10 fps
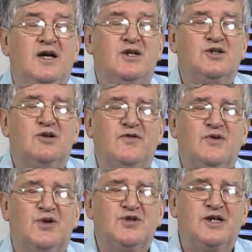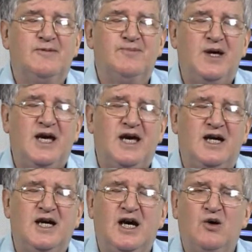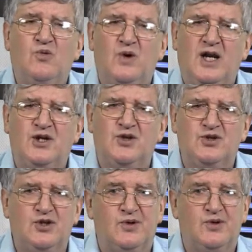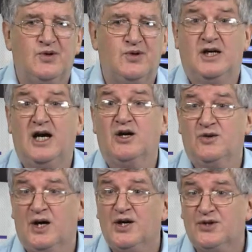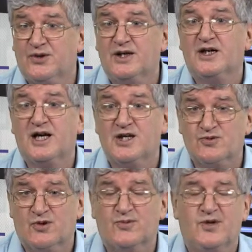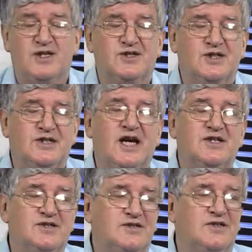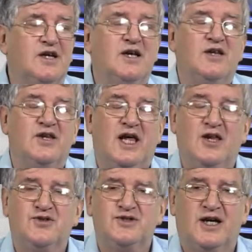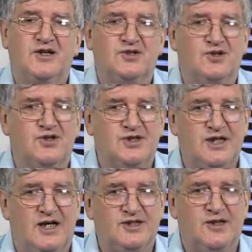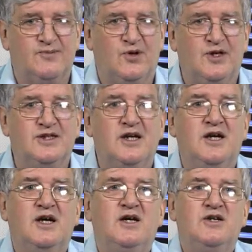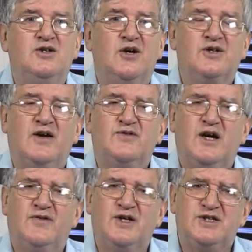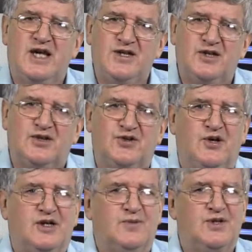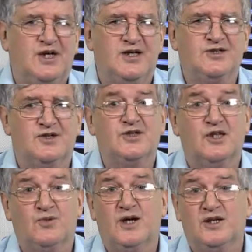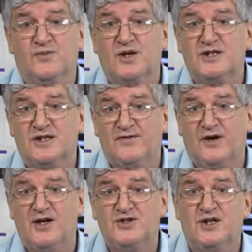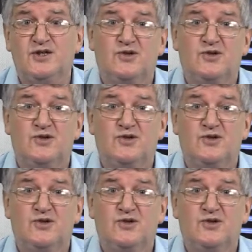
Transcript: So if you want to compare how well you're doing or how you are doing against what Prince suggests, the health check is a good starting point. You don't have to have identical documentation to the way that Prince defines it.